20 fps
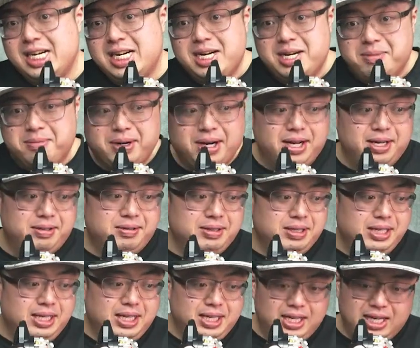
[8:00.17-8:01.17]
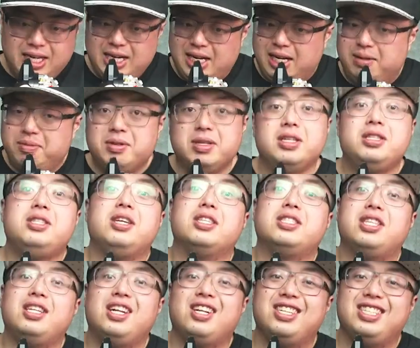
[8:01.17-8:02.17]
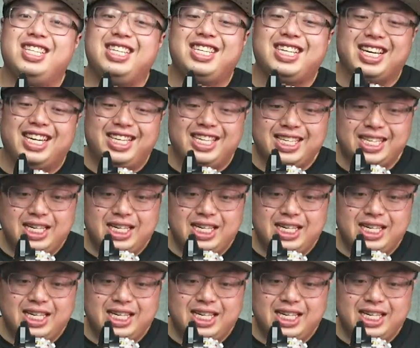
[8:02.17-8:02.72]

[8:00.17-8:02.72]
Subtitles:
but it's just an LED kit.